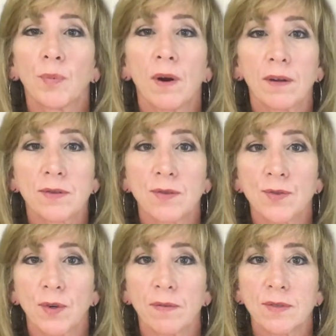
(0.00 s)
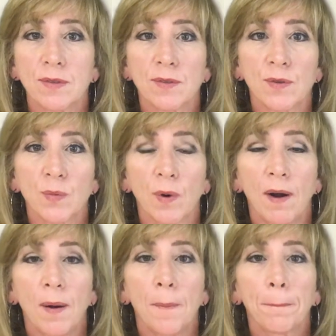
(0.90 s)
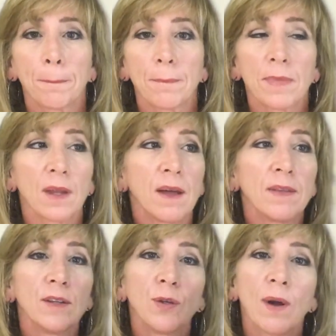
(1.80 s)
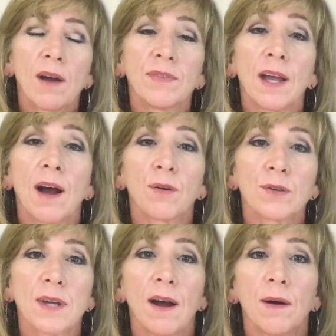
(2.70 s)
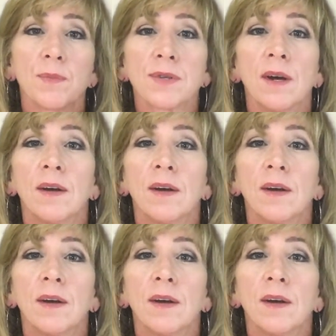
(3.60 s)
products and services as well. And then you have the outer tabs.